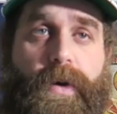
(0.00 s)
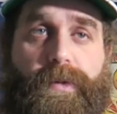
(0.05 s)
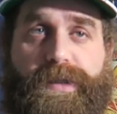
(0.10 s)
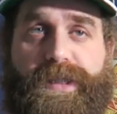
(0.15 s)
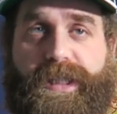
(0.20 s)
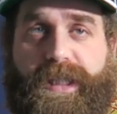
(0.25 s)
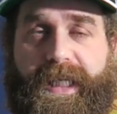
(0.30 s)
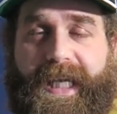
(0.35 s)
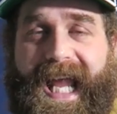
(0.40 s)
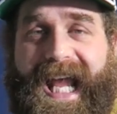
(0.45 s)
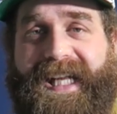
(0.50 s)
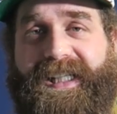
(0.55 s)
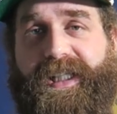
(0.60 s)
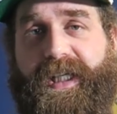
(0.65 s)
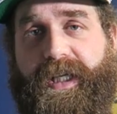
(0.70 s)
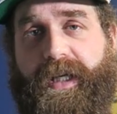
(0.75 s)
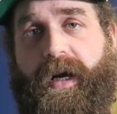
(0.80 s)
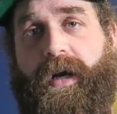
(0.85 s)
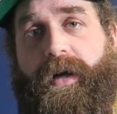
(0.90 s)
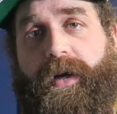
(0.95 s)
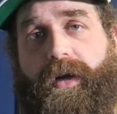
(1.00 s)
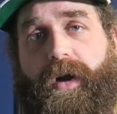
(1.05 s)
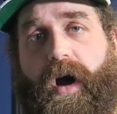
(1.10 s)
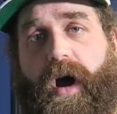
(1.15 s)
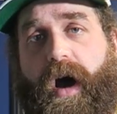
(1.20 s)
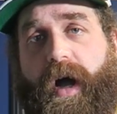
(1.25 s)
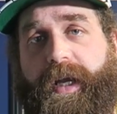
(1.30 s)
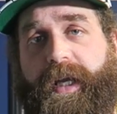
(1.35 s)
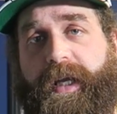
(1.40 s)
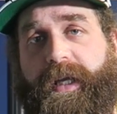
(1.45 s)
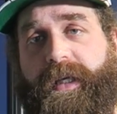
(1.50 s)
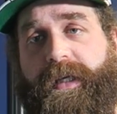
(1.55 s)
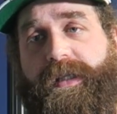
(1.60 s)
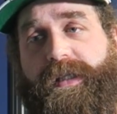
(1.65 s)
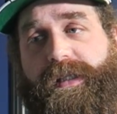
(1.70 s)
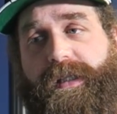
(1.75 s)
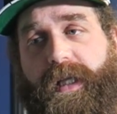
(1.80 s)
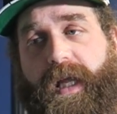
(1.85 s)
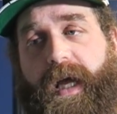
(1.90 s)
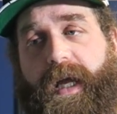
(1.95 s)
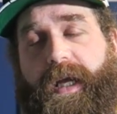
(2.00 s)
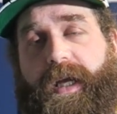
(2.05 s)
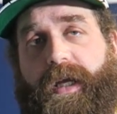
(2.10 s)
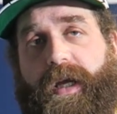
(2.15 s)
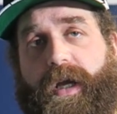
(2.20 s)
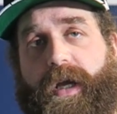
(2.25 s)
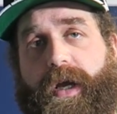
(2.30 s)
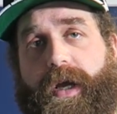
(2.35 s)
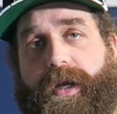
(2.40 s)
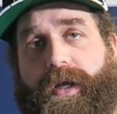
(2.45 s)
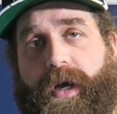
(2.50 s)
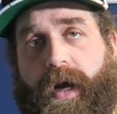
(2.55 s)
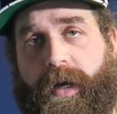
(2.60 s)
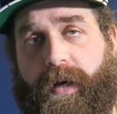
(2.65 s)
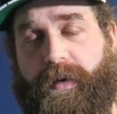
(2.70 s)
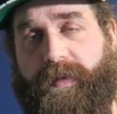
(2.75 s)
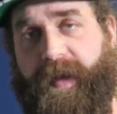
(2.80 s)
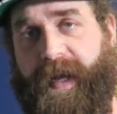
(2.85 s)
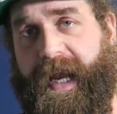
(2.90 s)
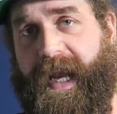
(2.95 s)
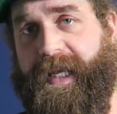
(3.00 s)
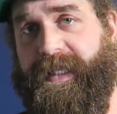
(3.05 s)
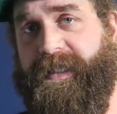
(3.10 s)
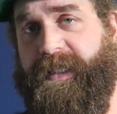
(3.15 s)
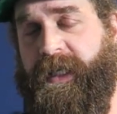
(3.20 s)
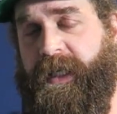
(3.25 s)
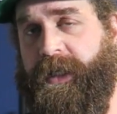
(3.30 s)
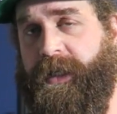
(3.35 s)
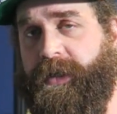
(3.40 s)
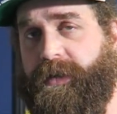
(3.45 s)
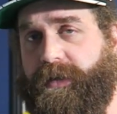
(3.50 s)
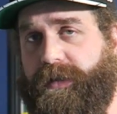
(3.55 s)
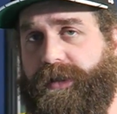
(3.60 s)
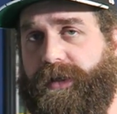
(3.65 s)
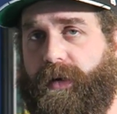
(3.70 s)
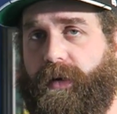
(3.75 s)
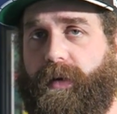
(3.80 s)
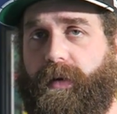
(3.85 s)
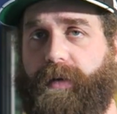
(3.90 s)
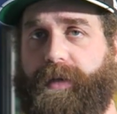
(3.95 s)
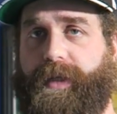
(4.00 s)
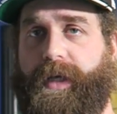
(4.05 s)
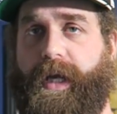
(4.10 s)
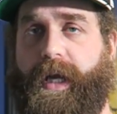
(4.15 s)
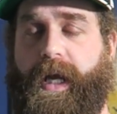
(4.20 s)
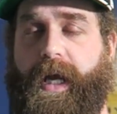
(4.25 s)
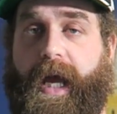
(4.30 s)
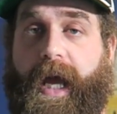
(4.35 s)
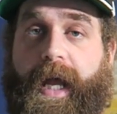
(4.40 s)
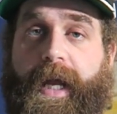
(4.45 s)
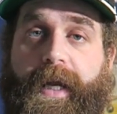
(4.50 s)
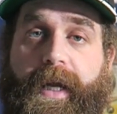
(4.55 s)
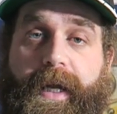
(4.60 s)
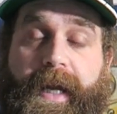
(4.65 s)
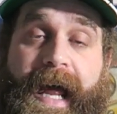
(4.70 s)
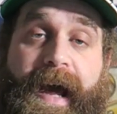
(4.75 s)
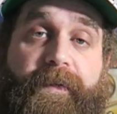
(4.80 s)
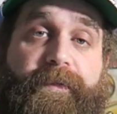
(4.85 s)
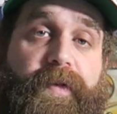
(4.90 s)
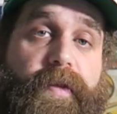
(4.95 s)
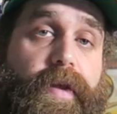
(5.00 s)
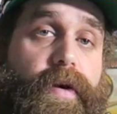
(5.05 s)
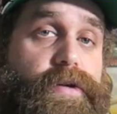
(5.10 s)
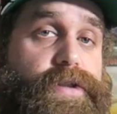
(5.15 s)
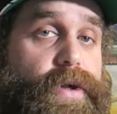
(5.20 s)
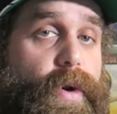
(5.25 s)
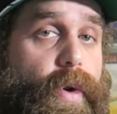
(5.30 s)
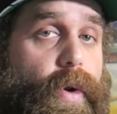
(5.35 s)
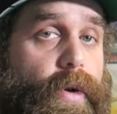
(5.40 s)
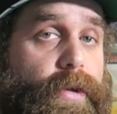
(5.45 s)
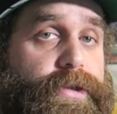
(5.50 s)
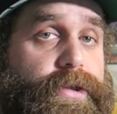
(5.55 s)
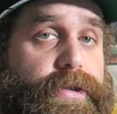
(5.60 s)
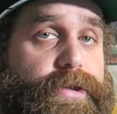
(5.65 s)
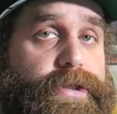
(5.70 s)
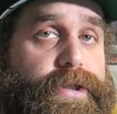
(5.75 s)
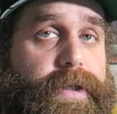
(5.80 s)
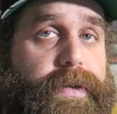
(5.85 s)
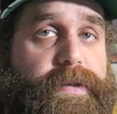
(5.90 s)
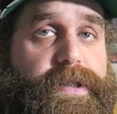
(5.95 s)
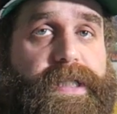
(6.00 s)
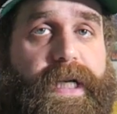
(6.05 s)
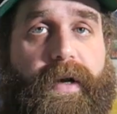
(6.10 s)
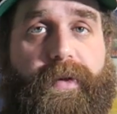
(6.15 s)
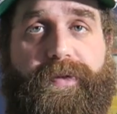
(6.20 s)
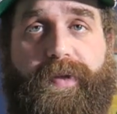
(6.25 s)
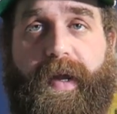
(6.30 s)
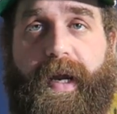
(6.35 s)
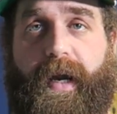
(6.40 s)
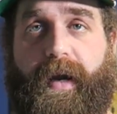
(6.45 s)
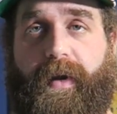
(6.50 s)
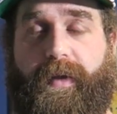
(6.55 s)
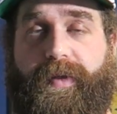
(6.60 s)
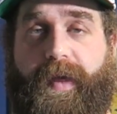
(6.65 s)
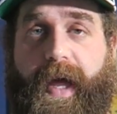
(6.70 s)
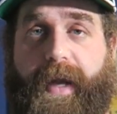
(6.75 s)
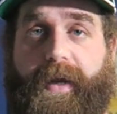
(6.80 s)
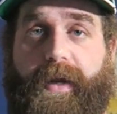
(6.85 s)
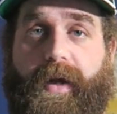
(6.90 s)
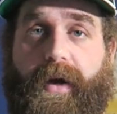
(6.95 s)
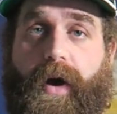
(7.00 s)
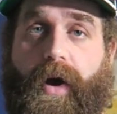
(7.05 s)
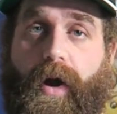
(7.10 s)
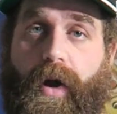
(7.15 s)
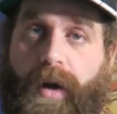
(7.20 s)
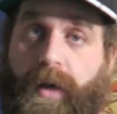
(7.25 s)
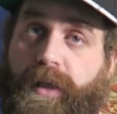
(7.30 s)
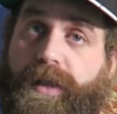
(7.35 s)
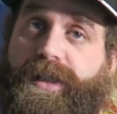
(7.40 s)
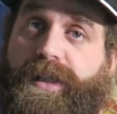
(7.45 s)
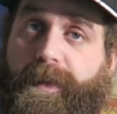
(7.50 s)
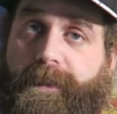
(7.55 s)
mostly has a younger audience, like younger than 18 years old. And now for those older dudes out there that aren't